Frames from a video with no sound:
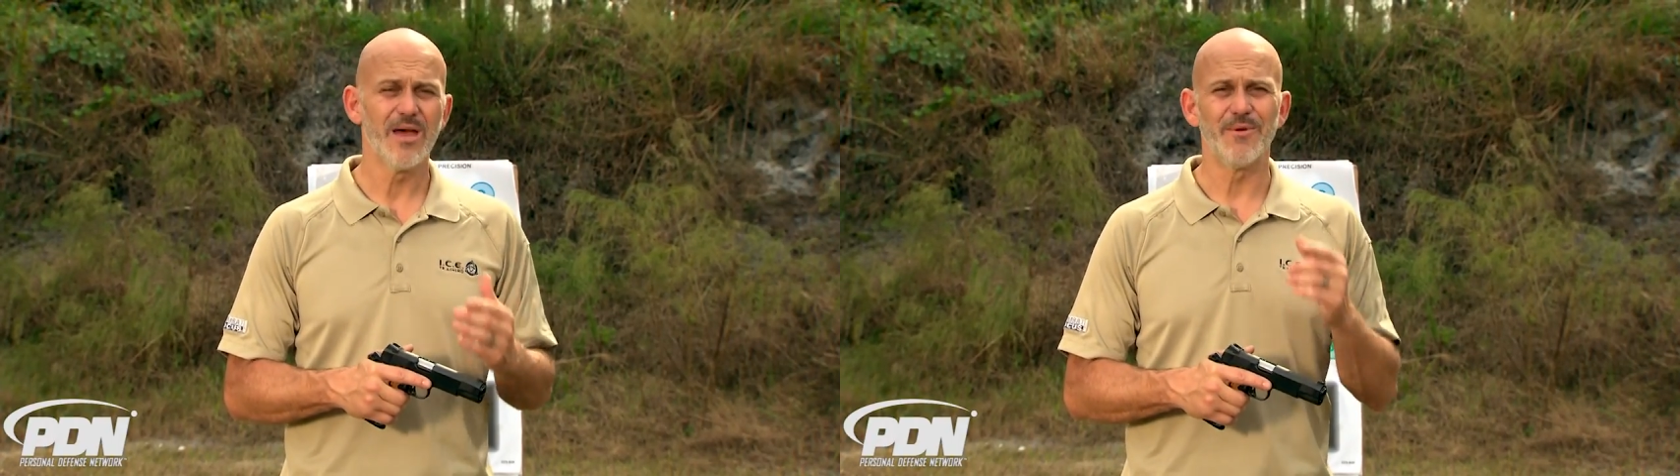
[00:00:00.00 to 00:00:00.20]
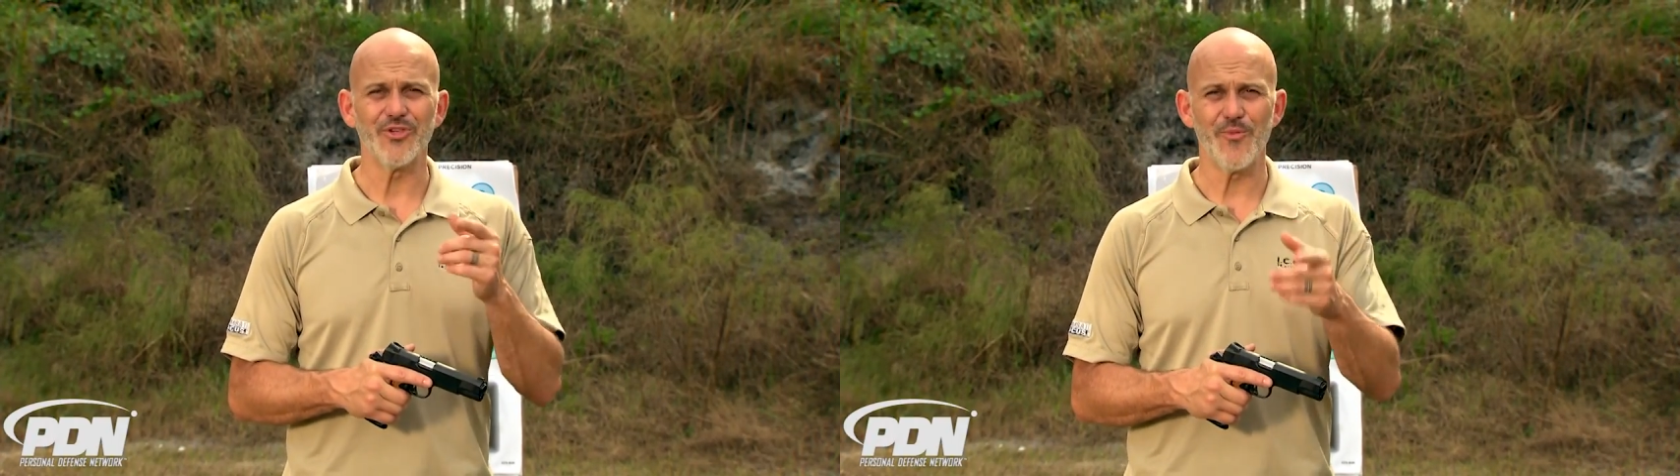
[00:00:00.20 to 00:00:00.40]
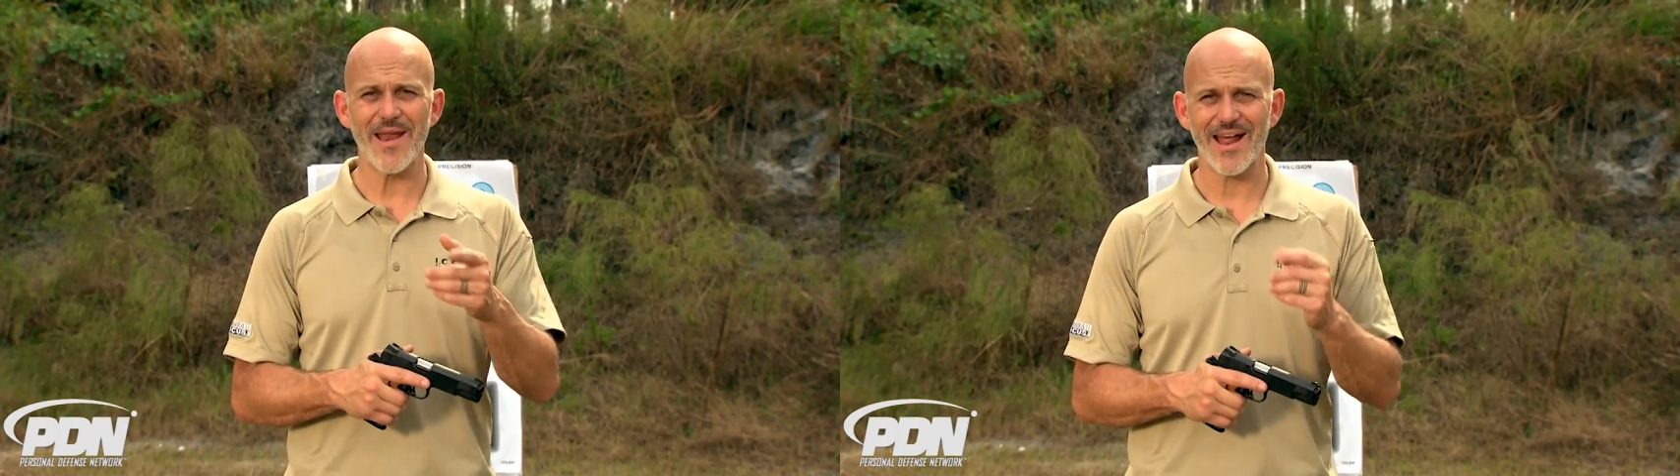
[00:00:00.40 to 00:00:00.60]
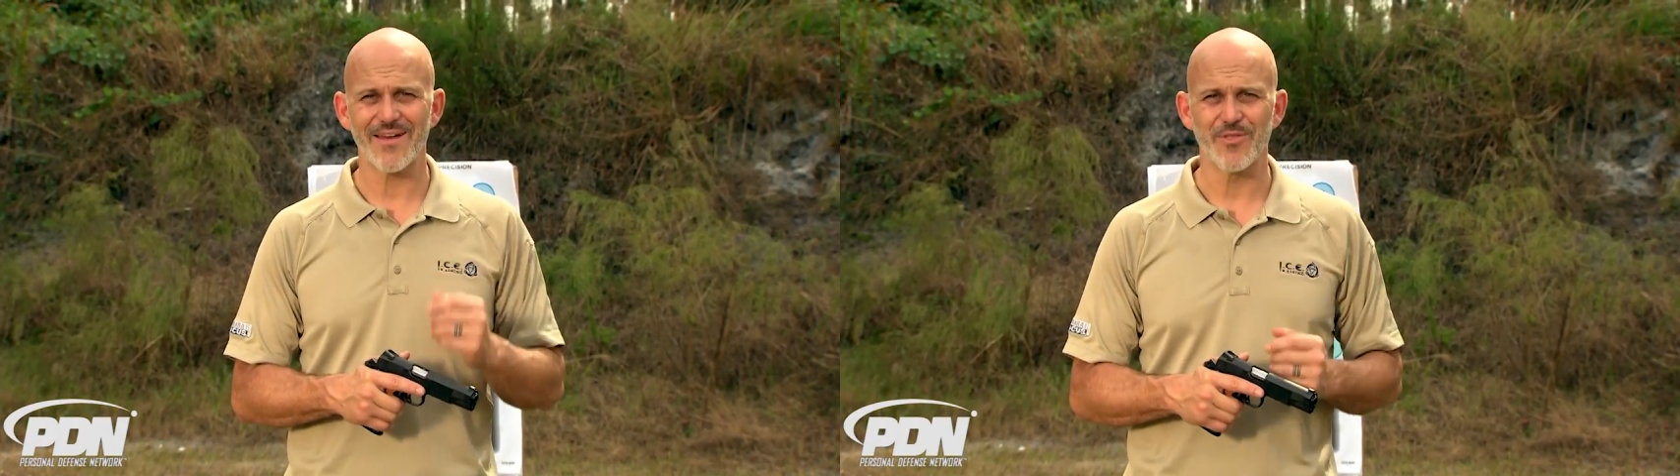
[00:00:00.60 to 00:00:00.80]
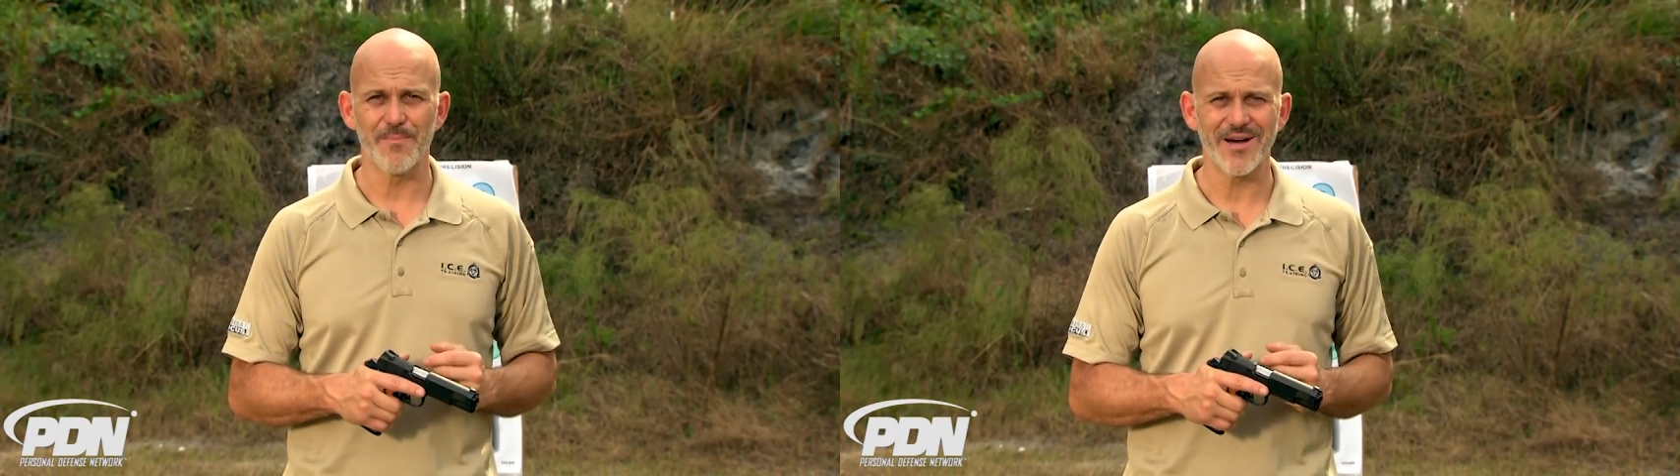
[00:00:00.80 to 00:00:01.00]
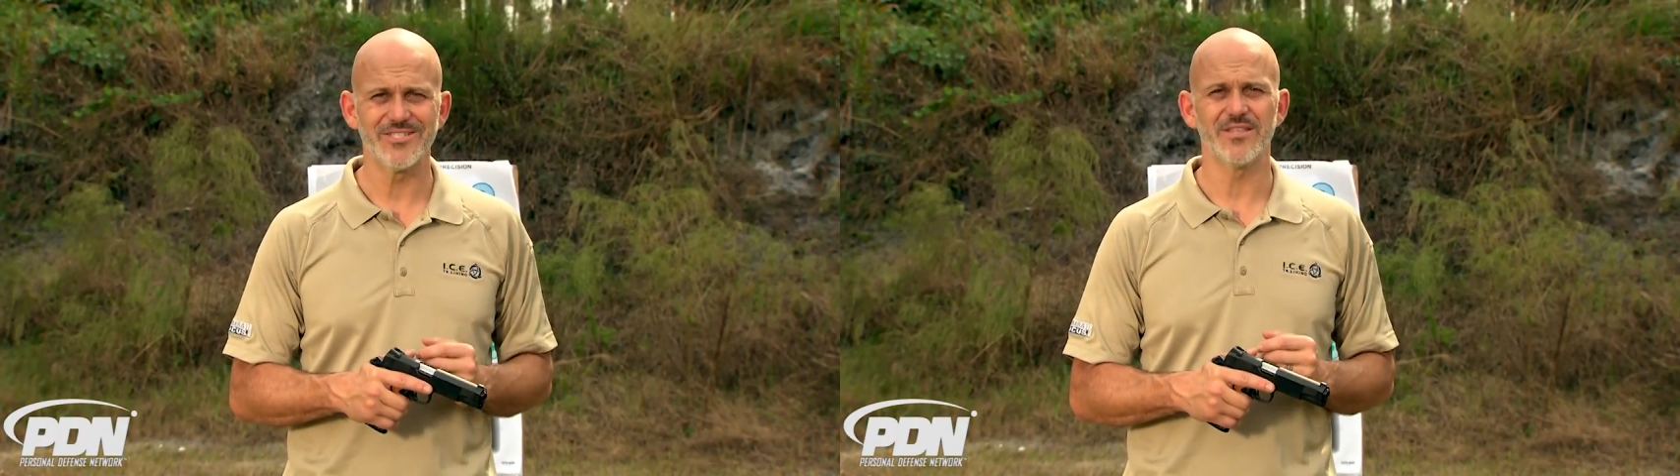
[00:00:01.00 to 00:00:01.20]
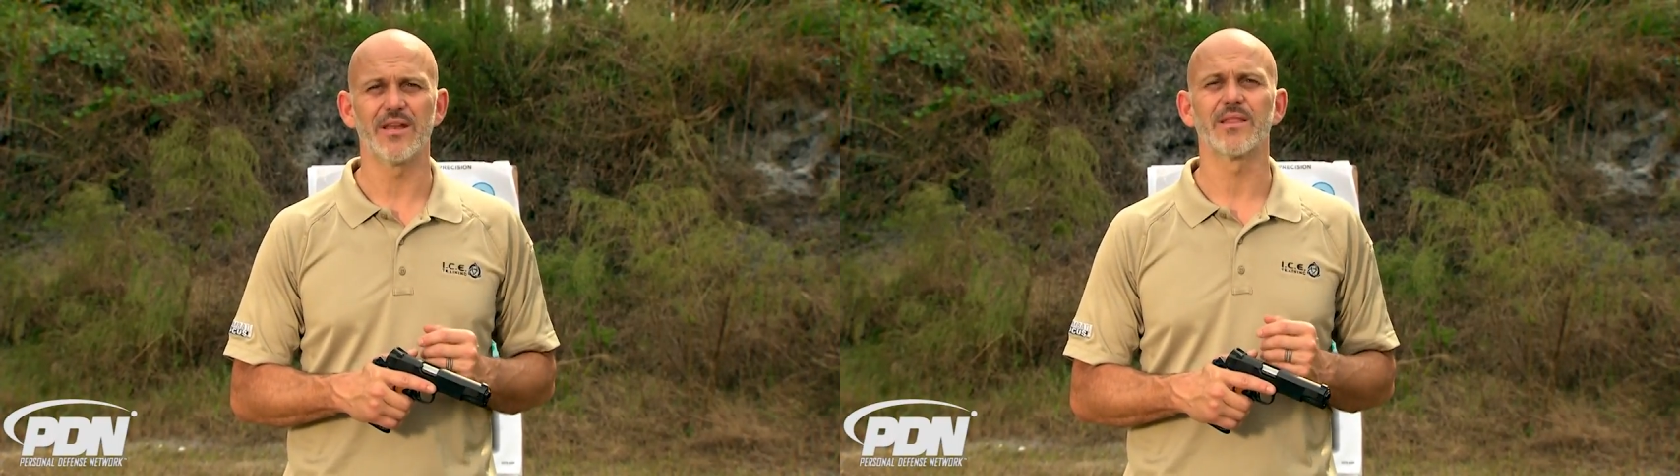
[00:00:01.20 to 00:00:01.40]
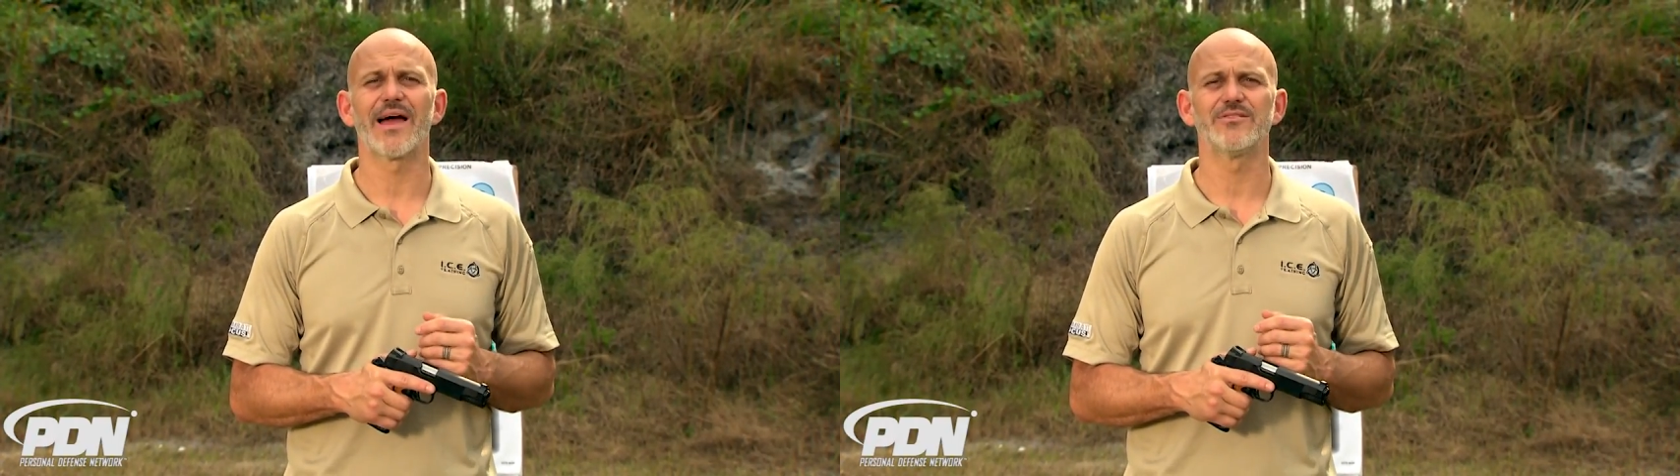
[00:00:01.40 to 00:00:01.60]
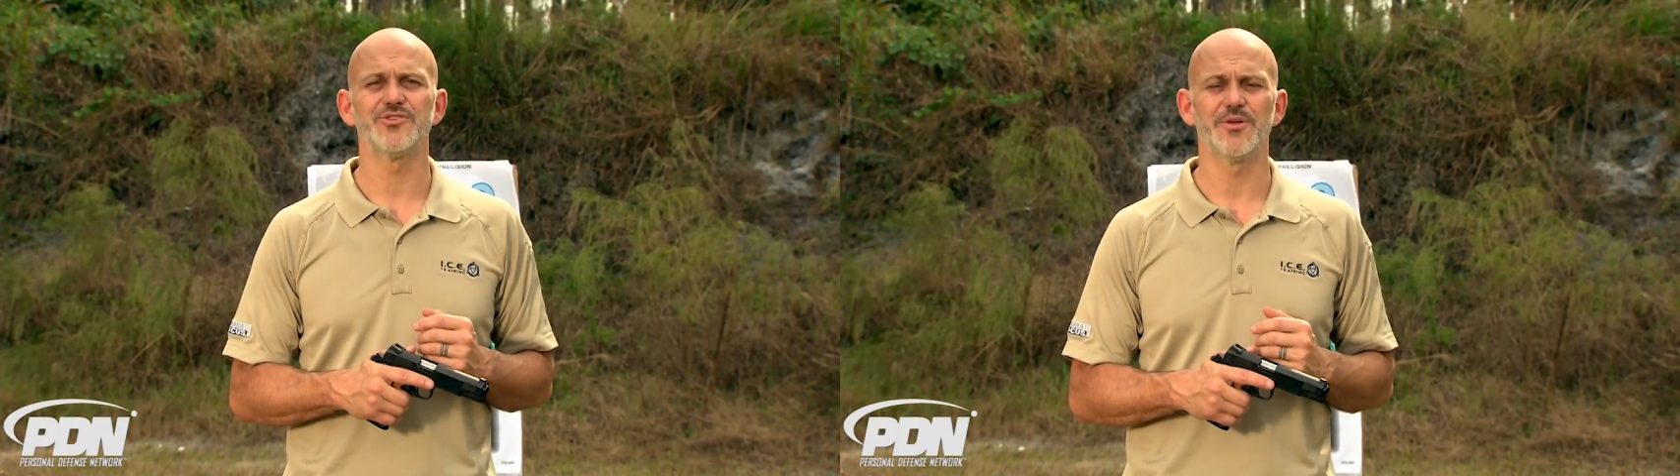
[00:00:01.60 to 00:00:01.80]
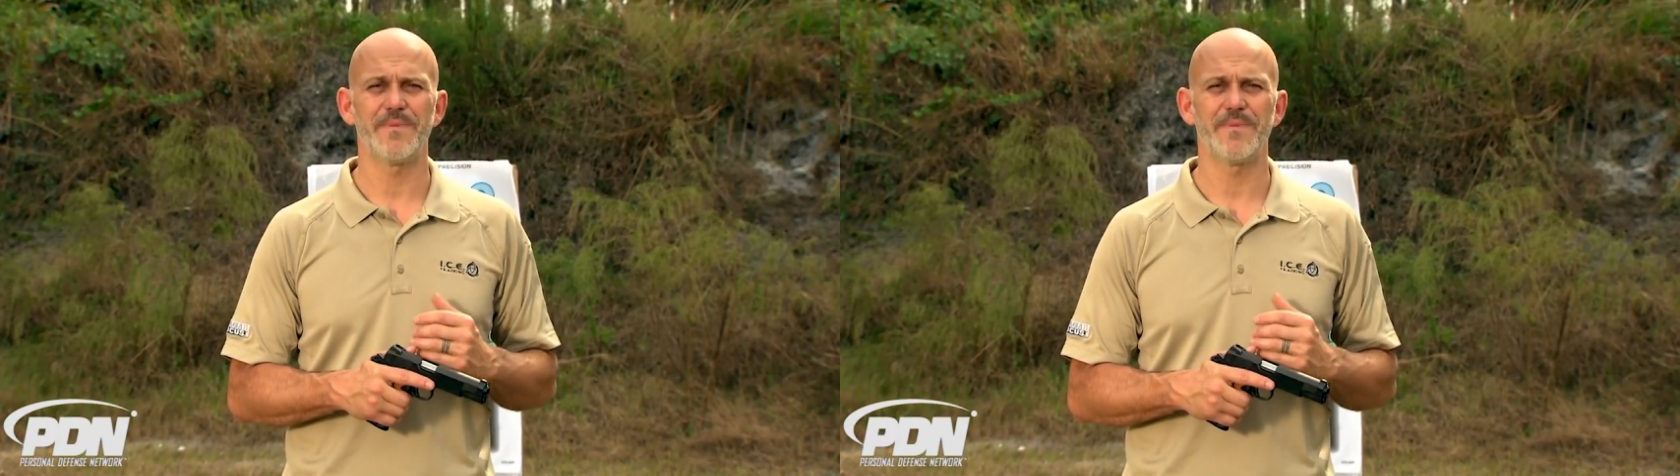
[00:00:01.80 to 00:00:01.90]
but you may not have the budget that allows you to